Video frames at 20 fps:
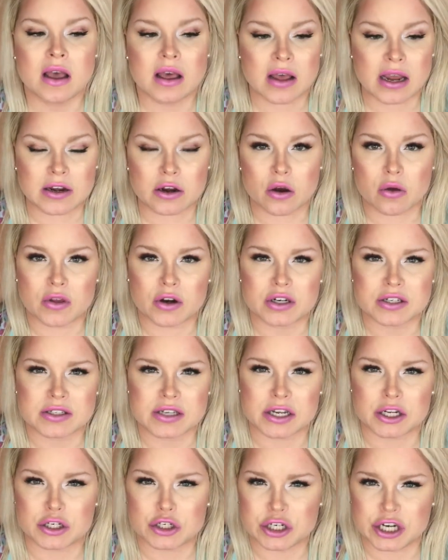I know there's
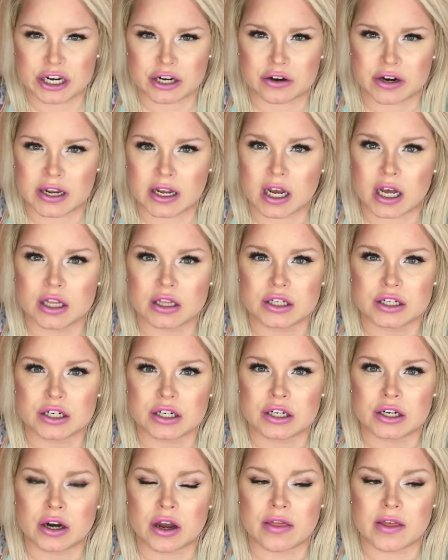like a cherry
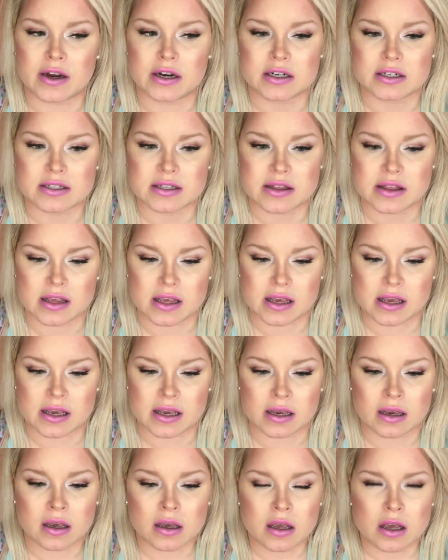color, there's
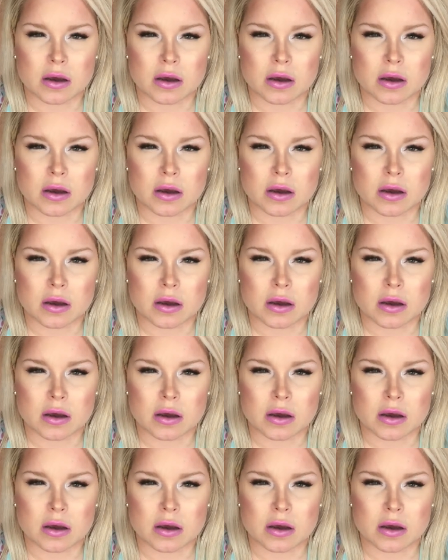the